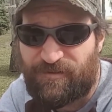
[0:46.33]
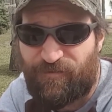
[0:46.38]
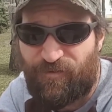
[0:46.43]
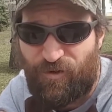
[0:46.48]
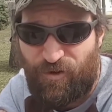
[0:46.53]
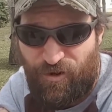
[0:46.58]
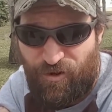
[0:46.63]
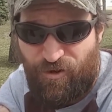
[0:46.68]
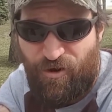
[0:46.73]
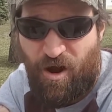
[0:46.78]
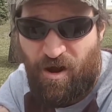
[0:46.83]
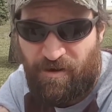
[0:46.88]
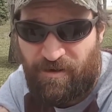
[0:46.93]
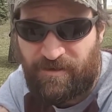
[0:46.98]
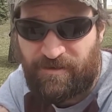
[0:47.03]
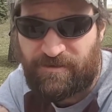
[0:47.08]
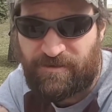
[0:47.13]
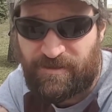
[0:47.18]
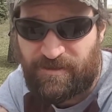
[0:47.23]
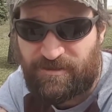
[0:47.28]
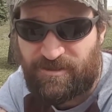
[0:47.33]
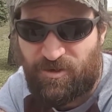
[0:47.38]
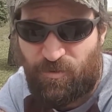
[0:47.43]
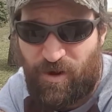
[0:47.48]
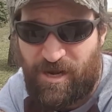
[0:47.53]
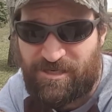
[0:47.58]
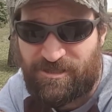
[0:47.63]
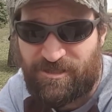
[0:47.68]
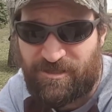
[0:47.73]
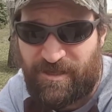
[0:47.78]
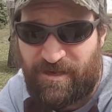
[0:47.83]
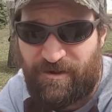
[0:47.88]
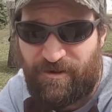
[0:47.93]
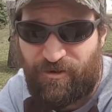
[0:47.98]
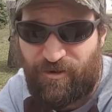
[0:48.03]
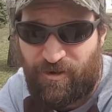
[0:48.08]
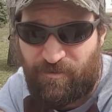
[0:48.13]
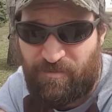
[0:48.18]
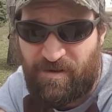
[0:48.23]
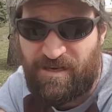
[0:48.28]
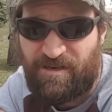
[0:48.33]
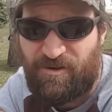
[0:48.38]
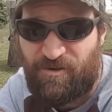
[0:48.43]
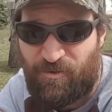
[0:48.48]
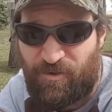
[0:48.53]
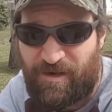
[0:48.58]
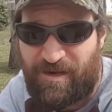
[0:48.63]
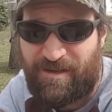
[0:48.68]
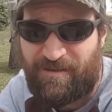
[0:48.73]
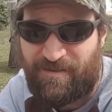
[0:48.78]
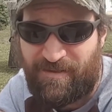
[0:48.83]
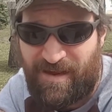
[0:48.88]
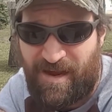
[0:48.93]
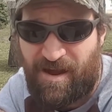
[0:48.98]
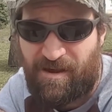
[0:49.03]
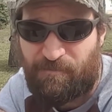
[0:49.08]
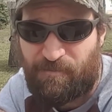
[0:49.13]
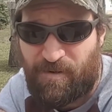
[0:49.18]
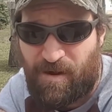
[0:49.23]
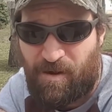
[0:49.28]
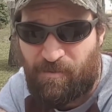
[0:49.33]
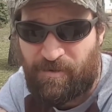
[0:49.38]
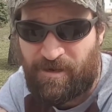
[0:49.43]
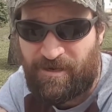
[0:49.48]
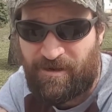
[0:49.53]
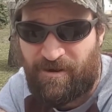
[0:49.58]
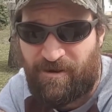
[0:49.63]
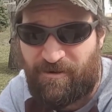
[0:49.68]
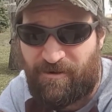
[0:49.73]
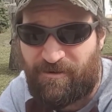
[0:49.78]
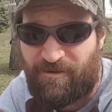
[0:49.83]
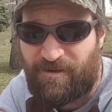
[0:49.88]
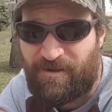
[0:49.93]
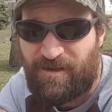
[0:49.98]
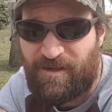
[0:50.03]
for your hunting situation that you're going to be doing in the upcoming year.